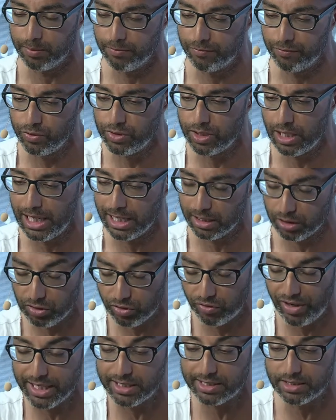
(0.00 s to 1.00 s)
funded, like
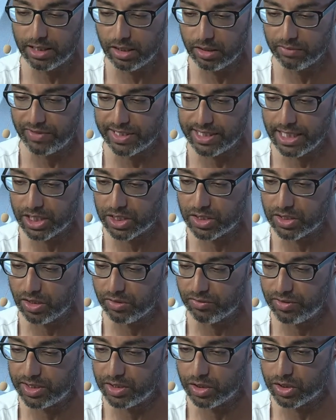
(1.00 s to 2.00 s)
great conversations
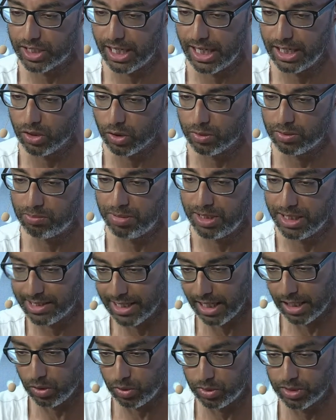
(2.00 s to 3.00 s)
on ResearchGate, not being
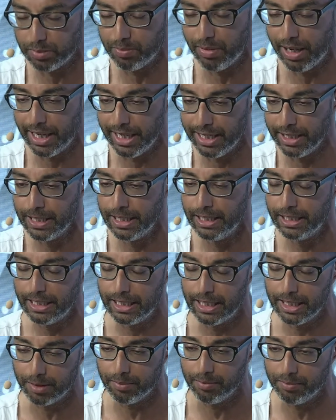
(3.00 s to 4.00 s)
diluted by
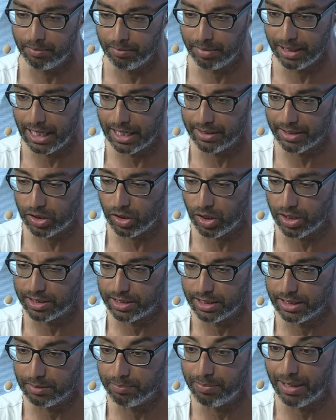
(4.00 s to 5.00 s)
other
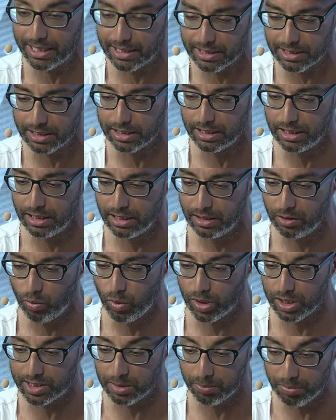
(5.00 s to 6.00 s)
content. But
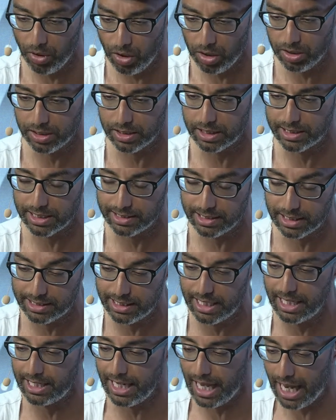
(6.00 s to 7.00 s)
what is important is, as I
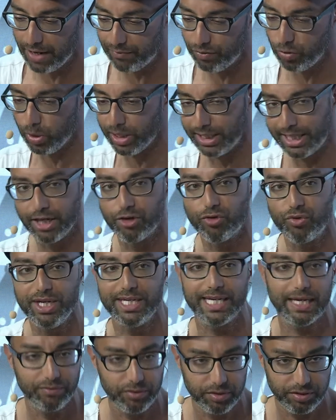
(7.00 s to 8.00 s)
said, everyone can
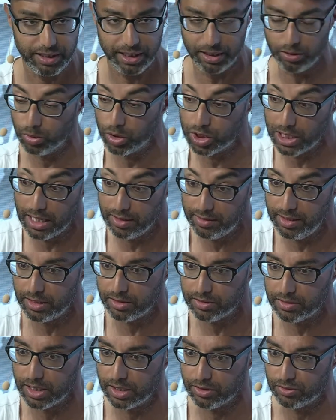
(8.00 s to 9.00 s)
read everything, which I think
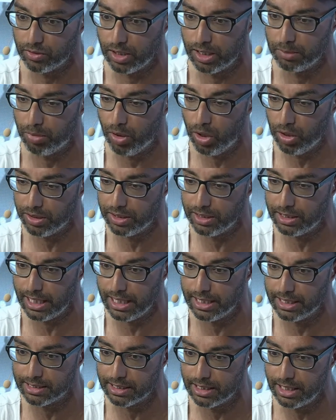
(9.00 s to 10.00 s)
is important.
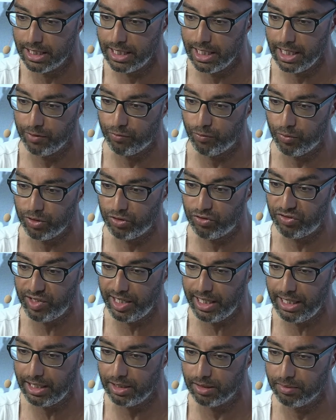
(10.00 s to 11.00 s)
And if we
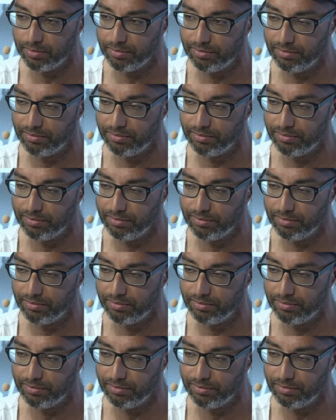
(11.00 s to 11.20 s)
see